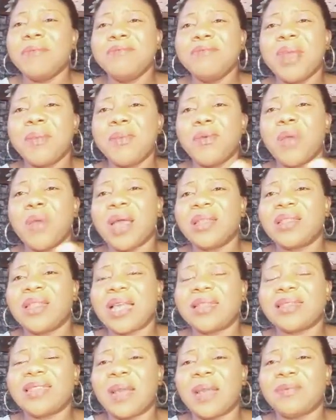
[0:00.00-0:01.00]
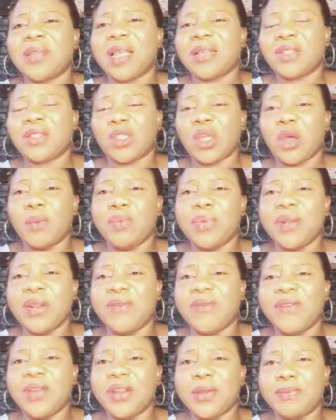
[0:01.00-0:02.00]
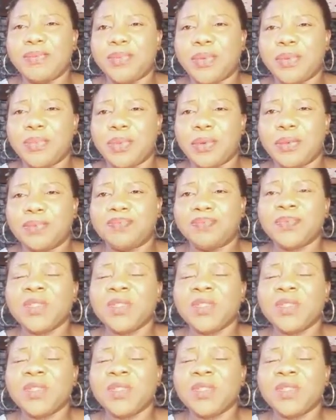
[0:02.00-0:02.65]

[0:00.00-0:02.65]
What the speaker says: Maybe you are that type that stop believing in people.